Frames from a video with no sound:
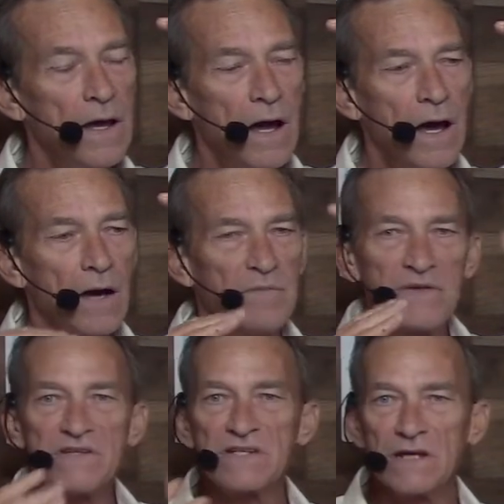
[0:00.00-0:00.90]
but
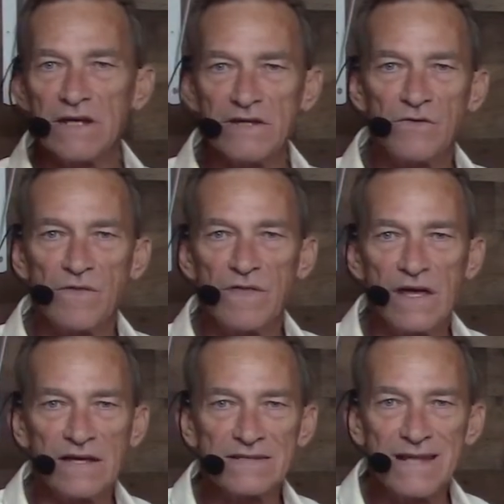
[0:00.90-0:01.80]
this can lead to
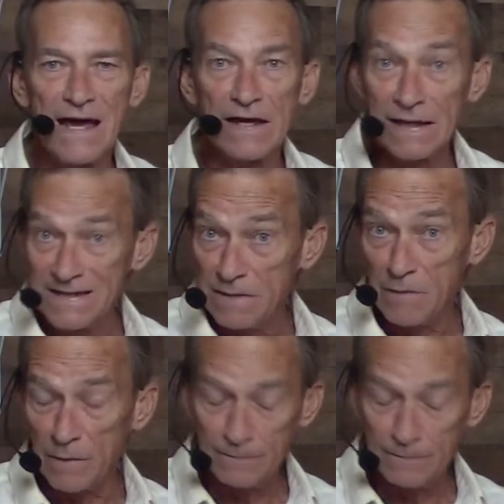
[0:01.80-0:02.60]
things like edema.